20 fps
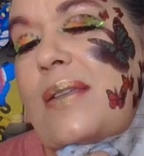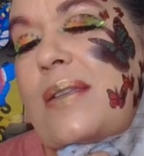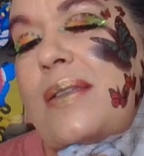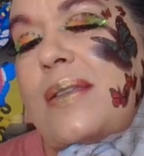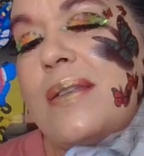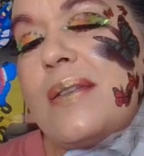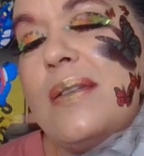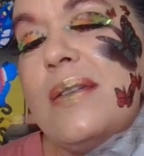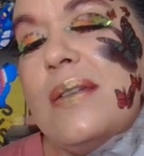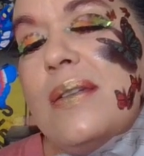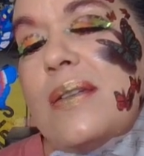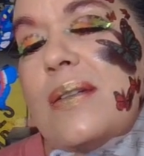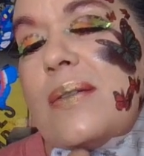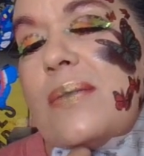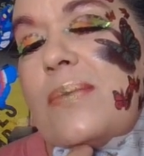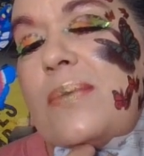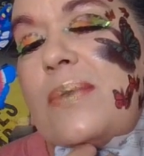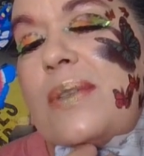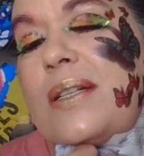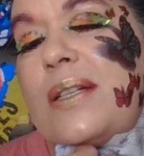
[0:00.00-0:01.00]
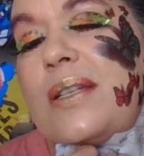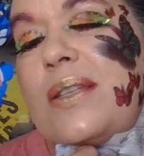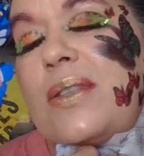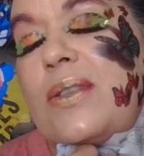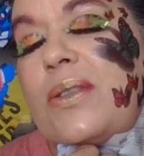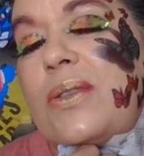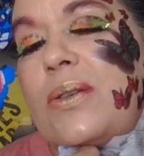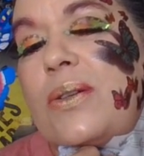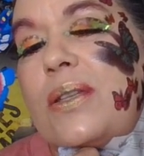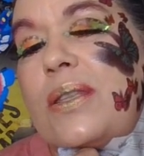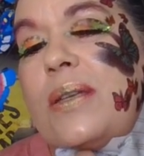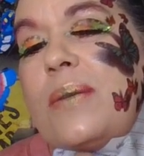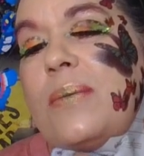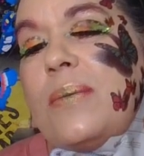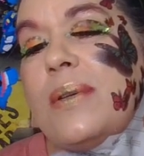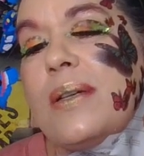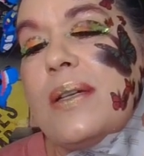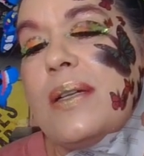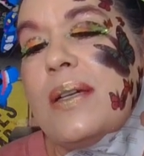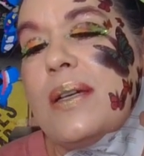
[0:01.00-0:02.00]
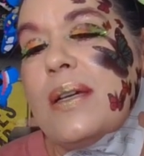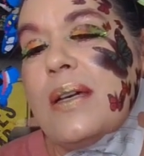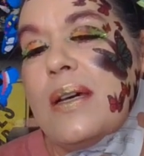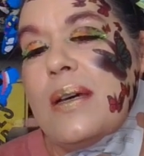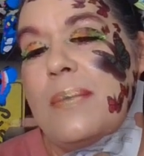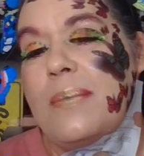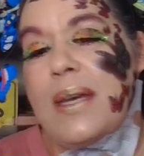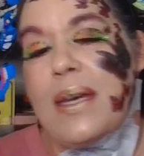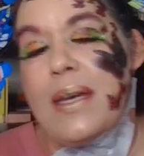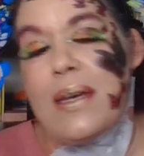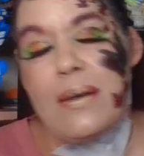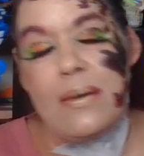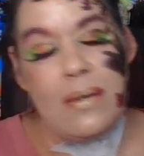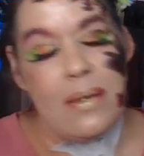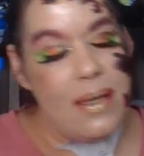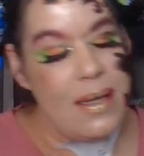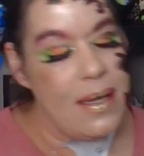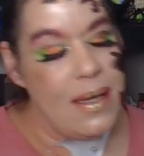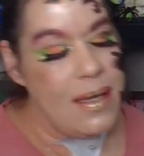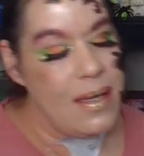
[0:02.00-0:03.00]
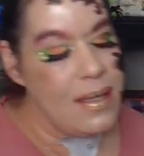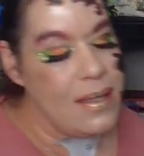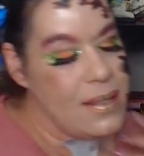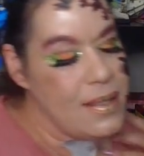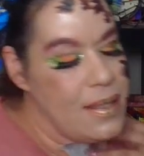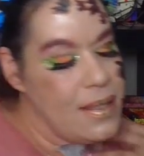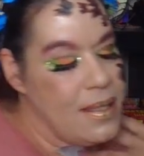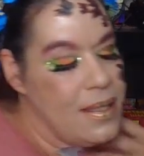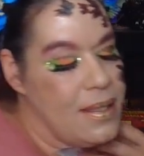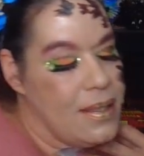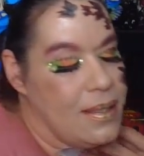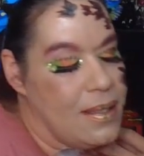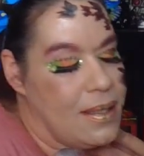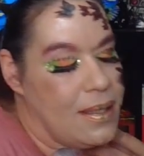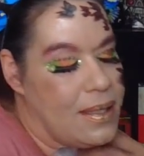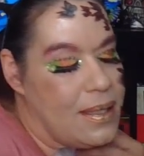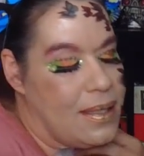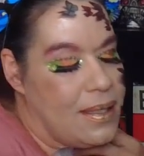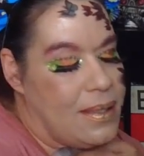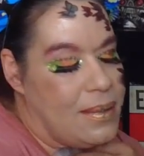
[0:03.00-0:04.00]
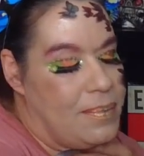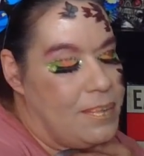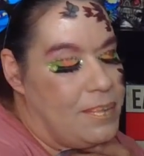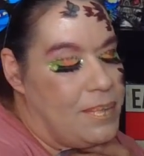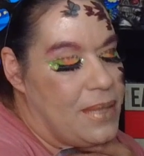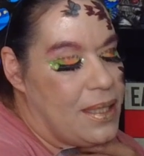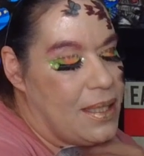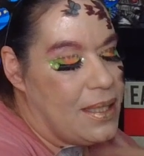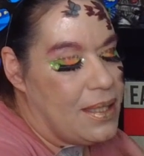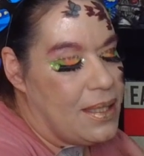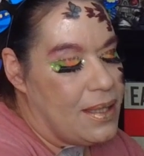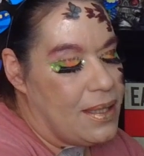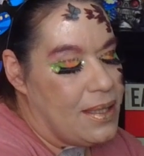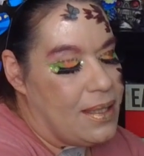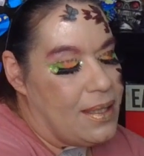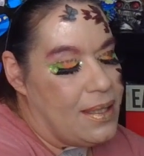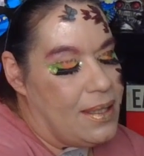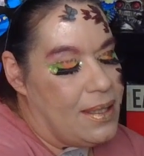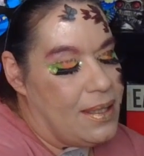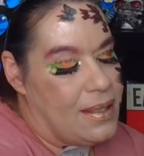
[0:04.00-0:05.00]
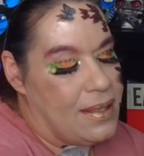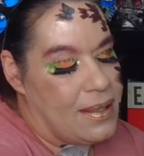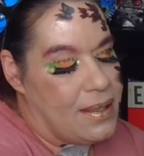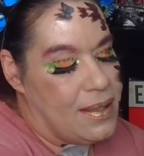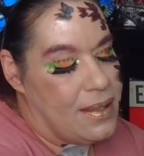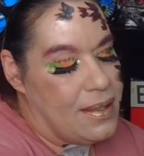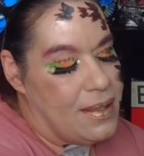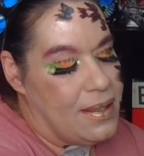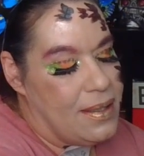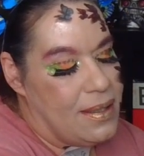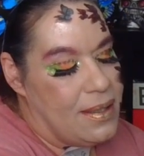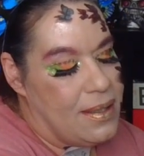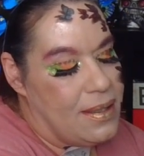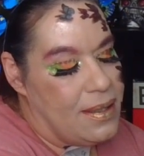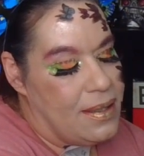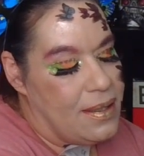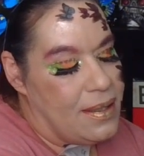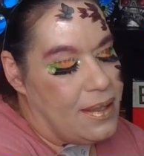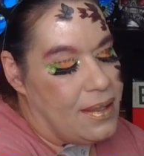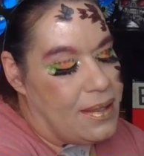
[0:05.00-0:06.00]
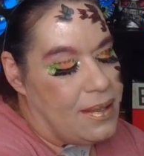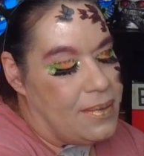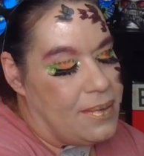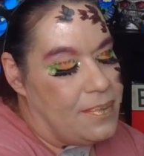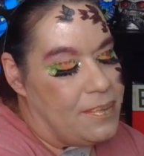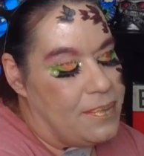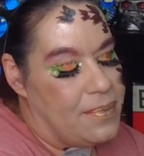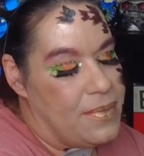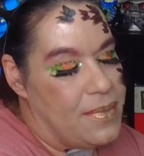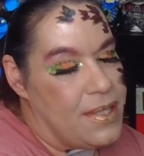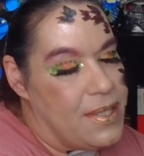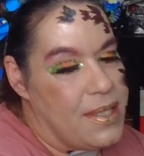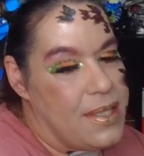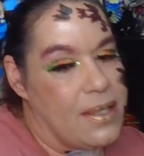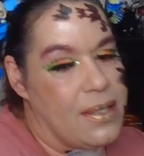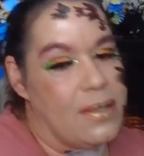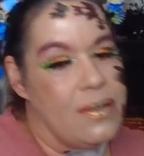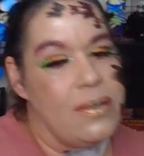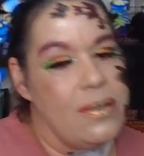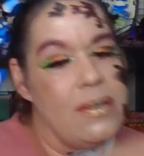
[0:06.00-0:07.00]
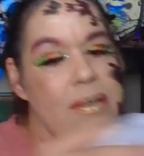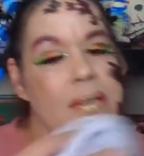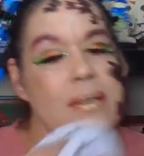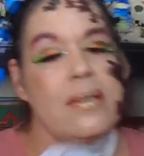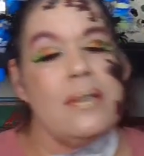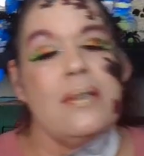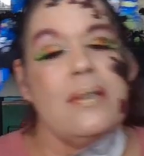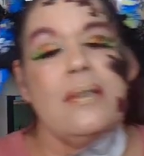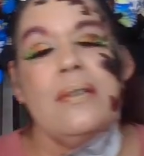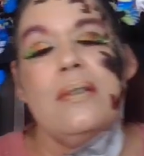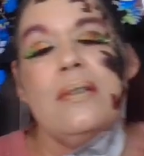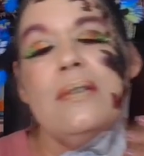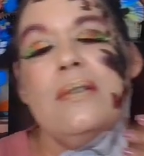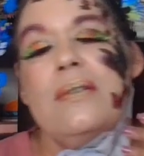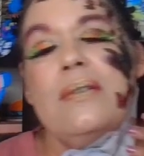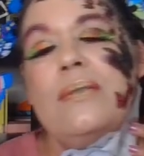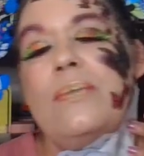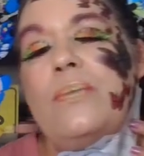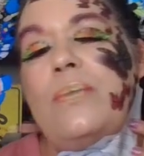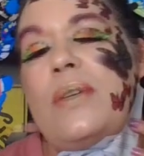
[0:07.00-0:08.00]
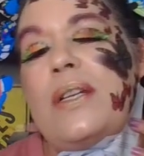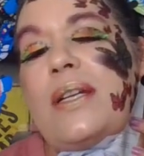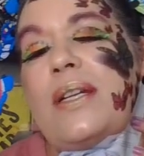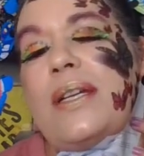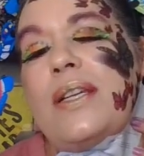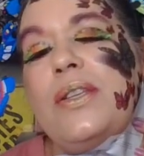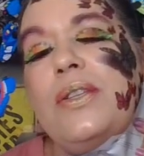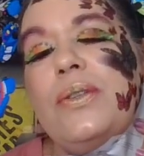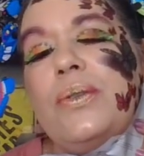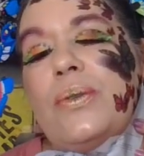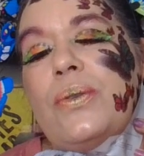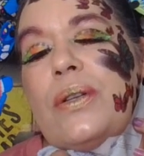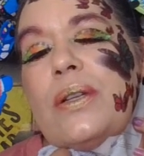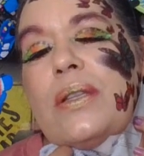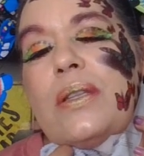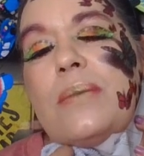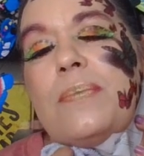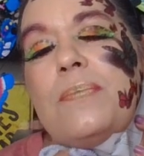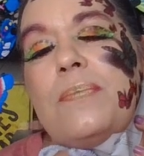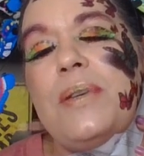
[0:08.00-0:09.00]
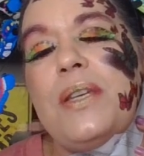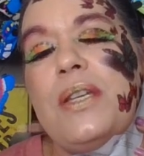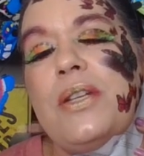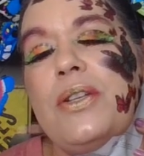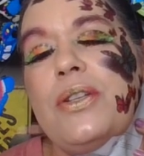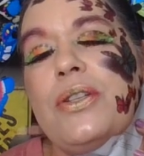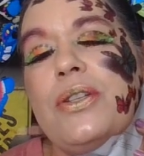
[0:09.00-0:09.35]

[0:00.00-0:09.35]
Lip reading: what I thought they were going to come out as, meaning the stickers. When I saw the picture,